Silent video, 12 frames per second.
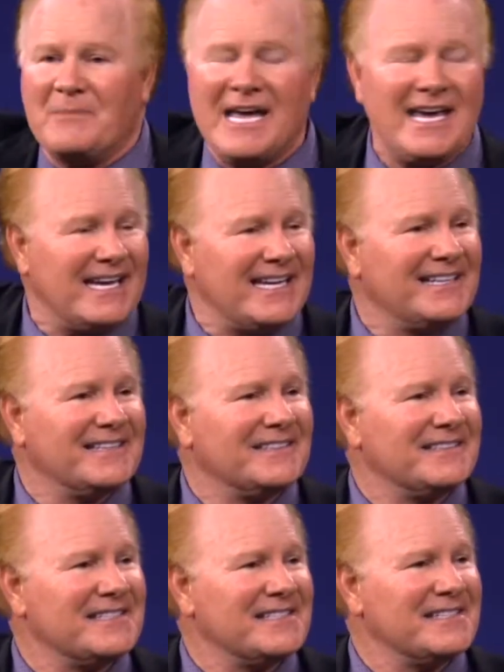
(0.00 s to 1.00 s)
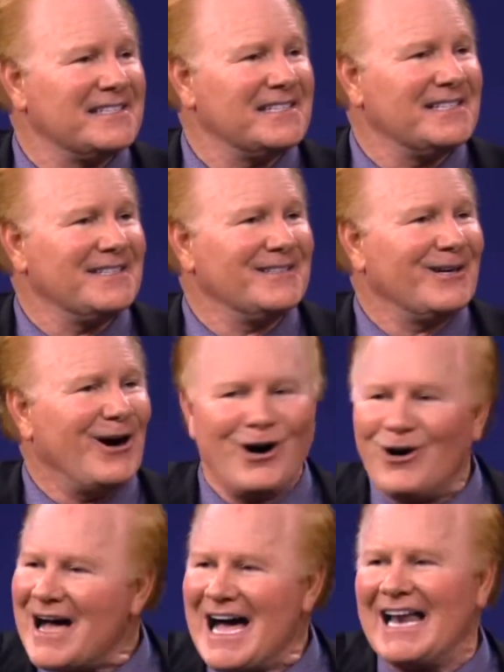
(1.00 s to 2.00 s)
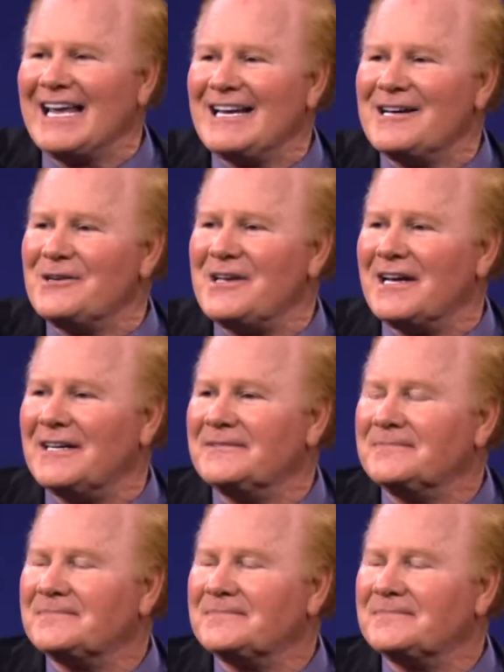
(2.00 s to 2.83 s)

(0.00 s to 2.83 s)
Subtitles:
me. Oh, hallelujah.